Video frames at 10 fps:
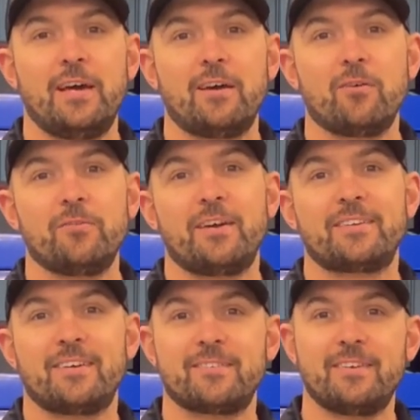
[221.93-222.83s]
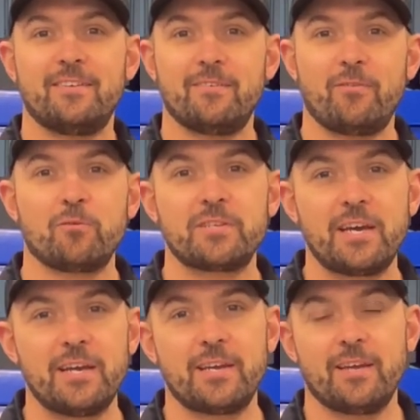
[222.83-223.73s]
Contact us here at
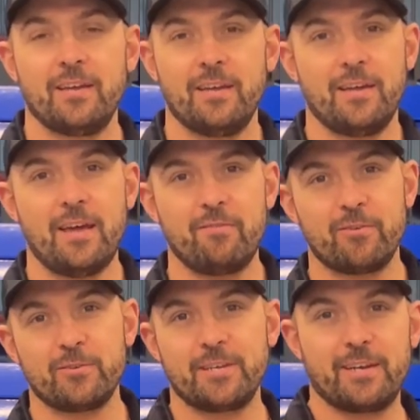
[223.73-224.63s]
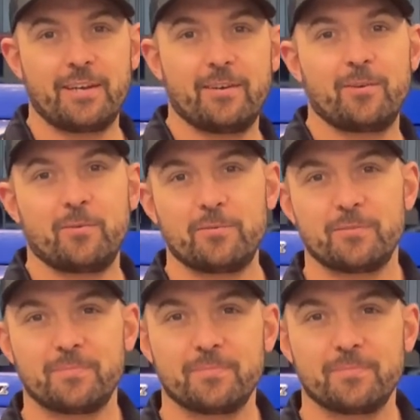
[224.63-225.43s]
Voltaic. Have a good day. Awesome.